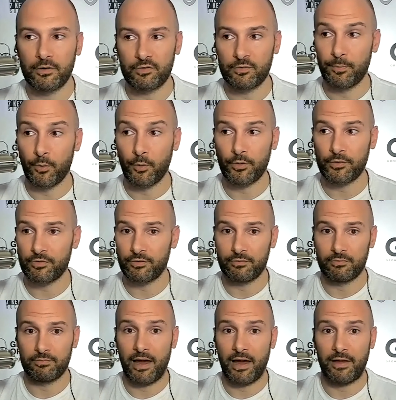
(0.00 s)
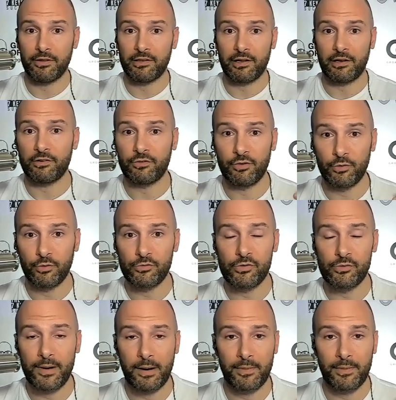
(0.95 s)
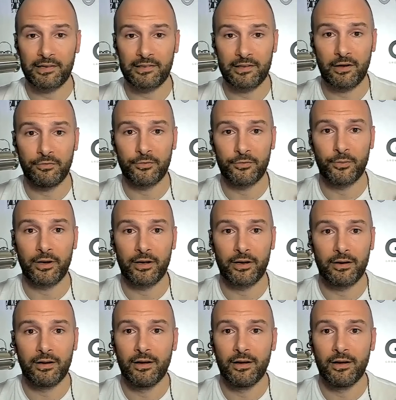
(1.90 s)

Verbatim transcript: sports athletes, I just told you about myself doing it.